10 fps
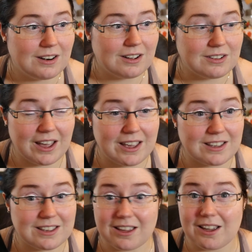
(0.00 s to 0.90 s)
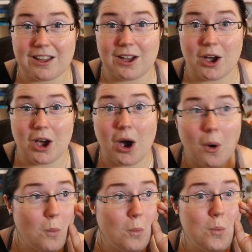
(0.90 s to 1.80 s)
Like,
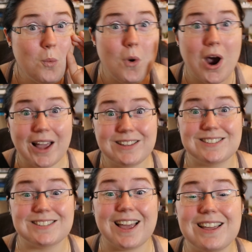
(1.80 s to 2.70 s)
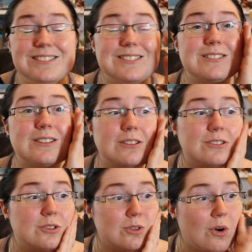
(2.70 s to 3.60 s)
what? It's
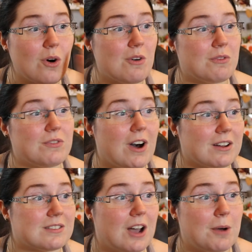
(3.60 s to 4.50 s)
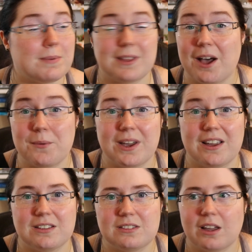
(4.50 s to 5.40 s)
so fucked up in that way.
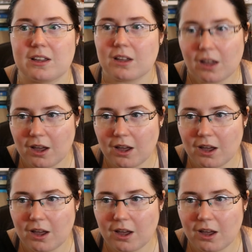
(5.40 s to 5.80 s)
It's like,